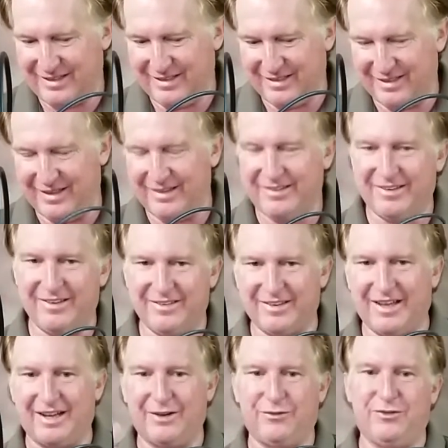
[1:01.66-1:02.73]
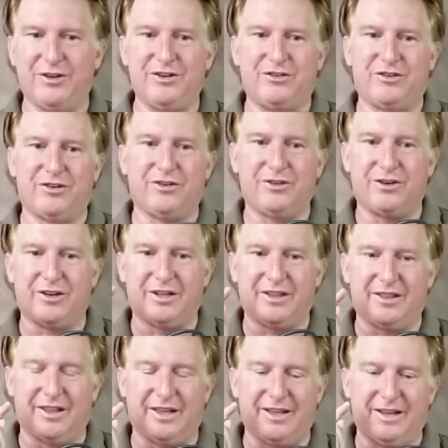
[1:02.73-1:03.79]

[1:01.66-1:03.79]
This has got a feature that